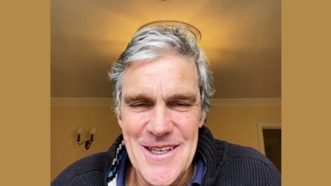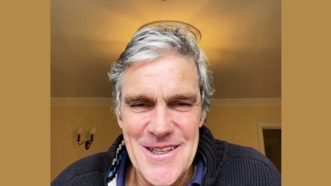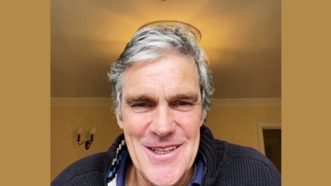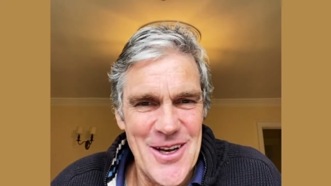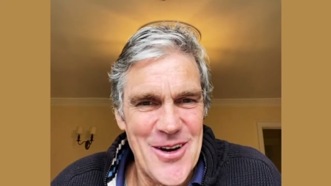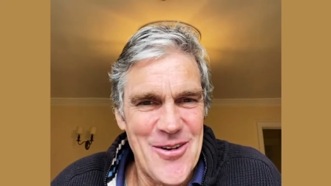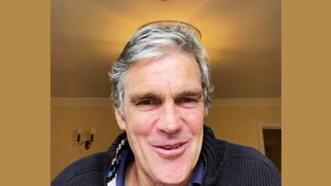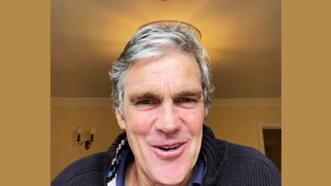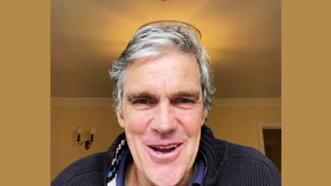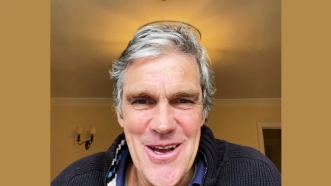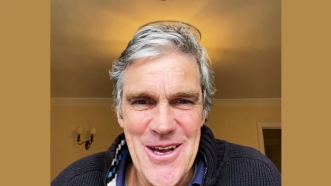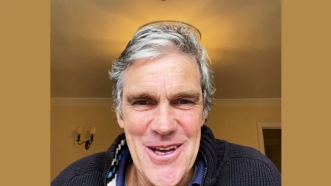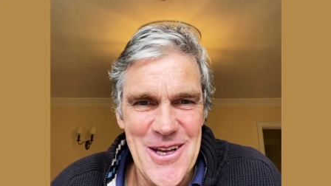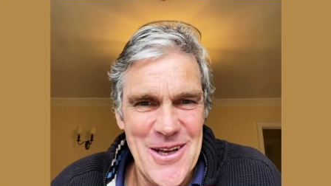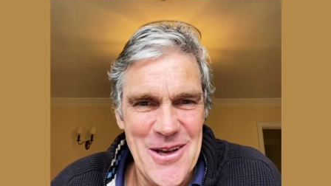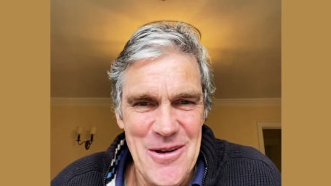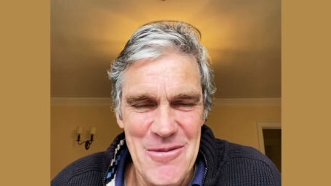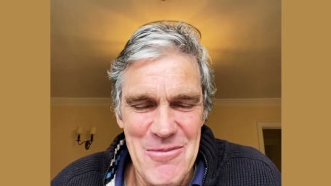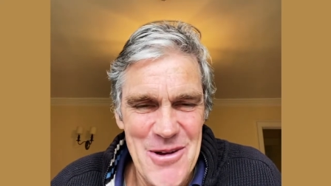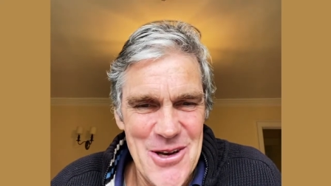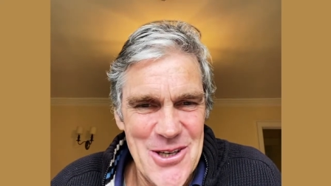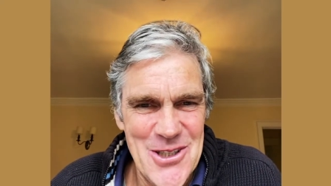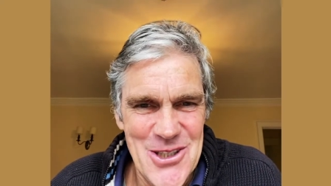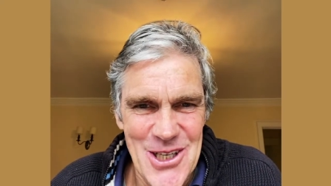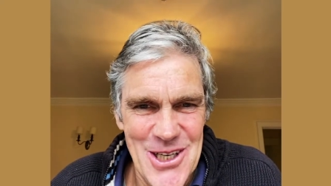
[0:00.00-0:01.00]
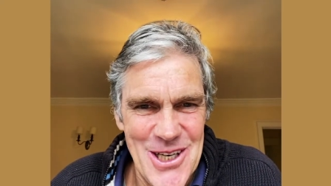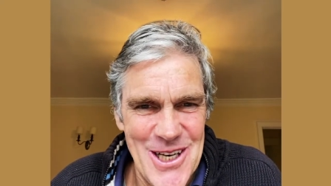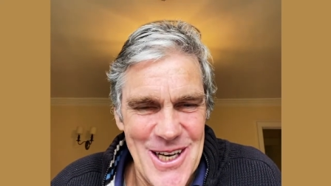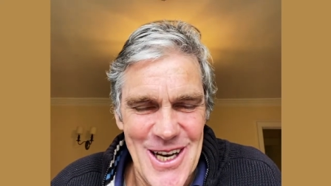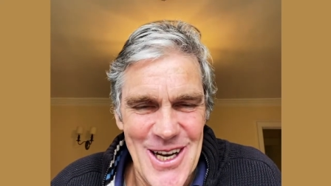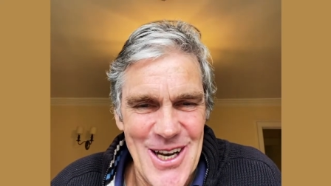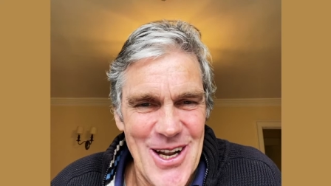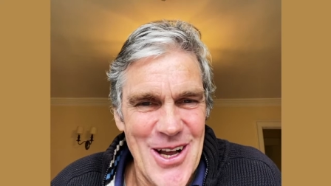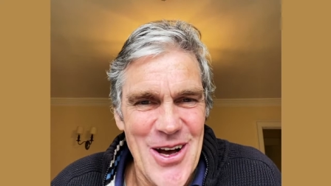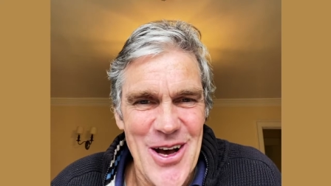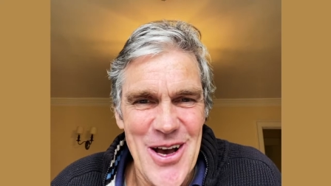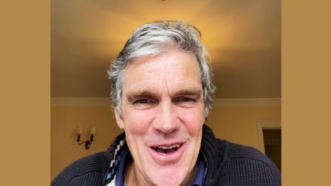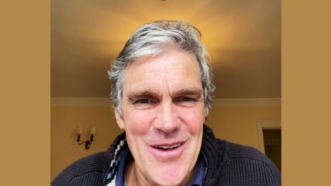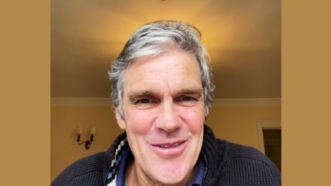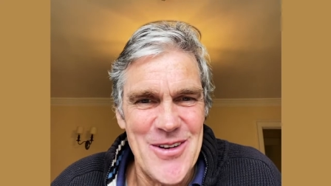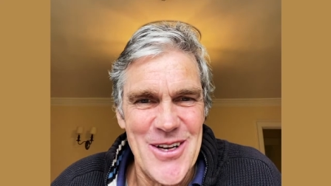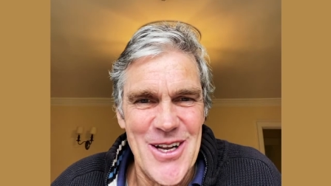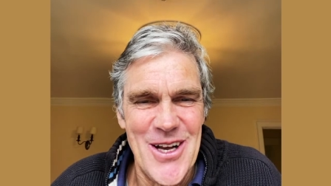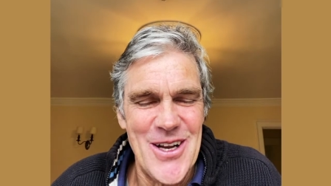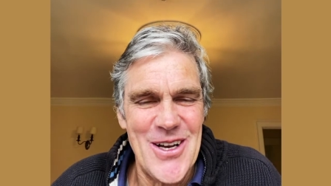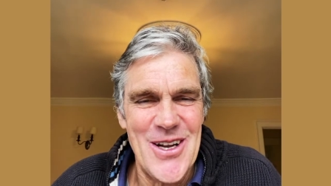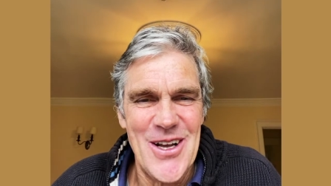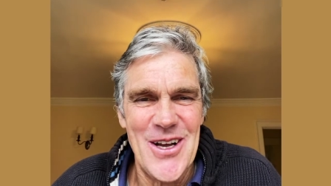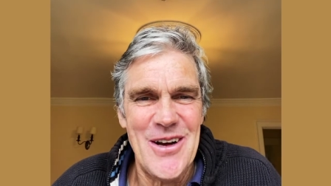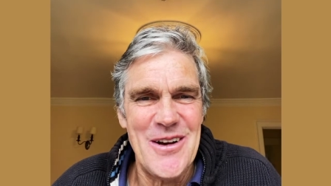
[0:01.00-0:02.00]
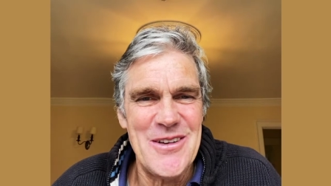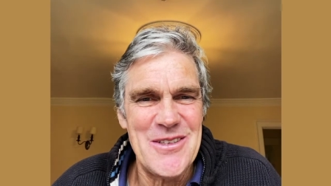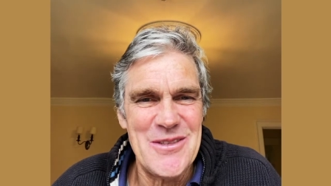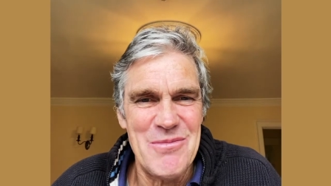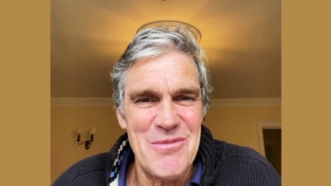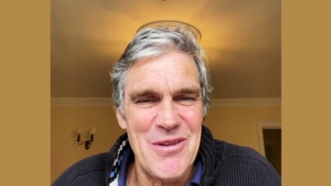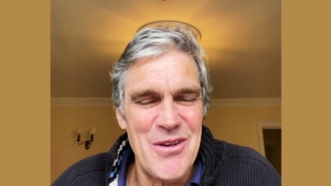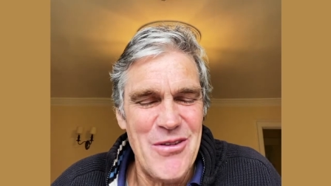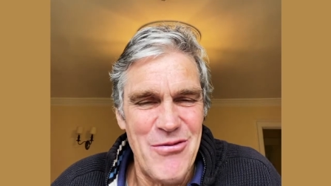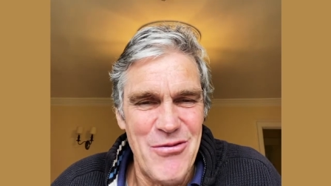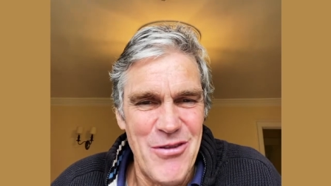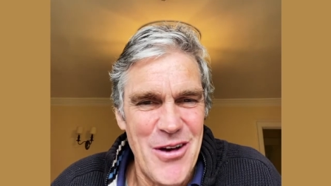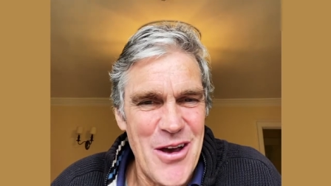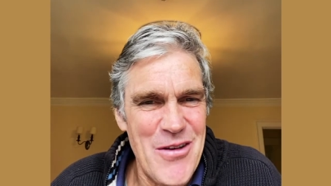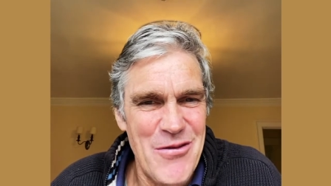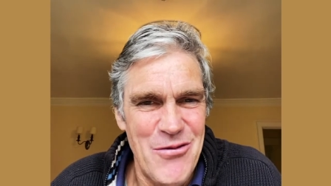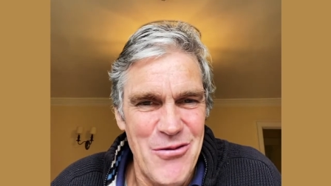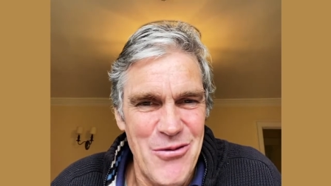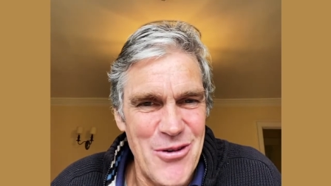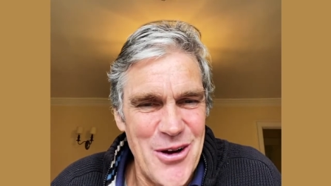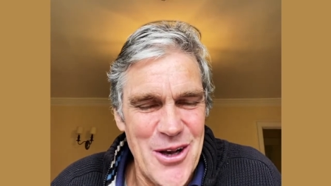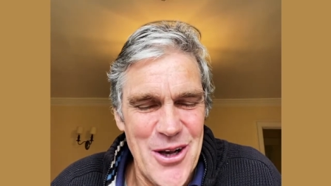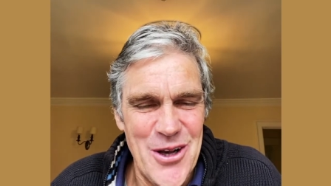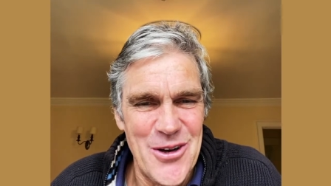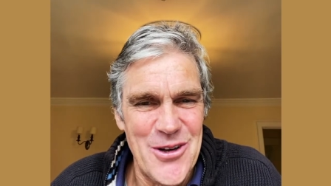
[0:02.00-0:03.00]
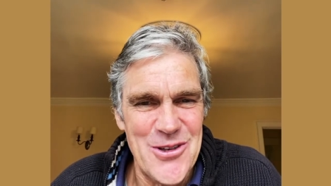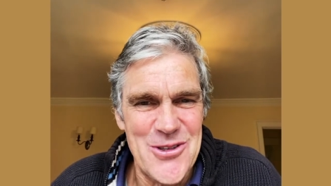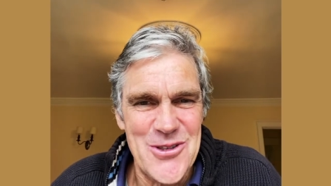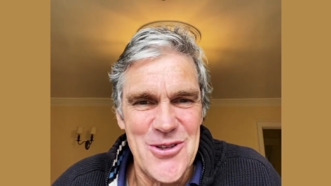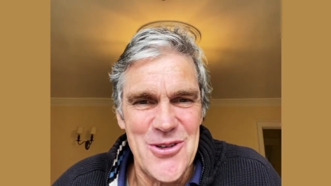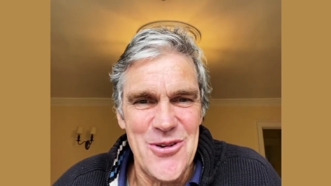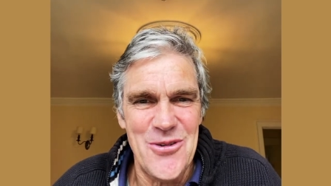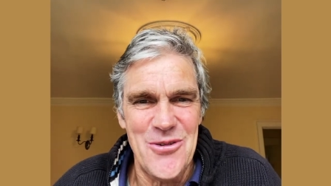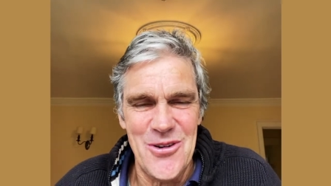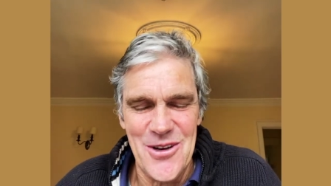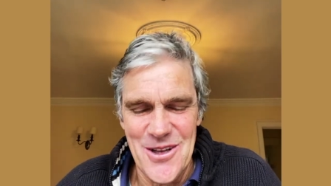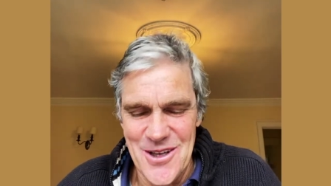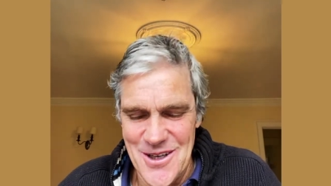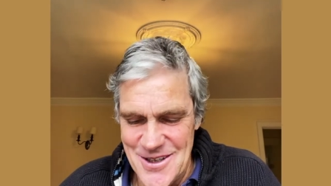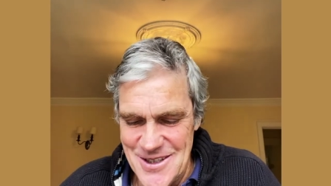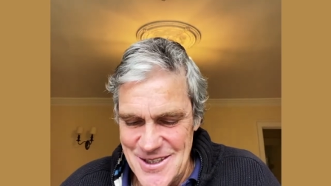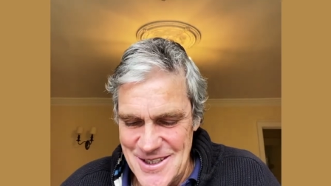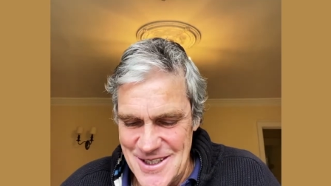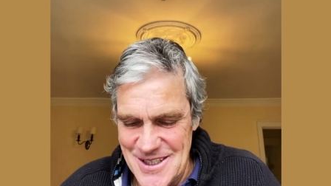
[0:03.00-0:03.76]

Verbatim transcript: and the great commission alive in our lives and be faithful in God's calling on,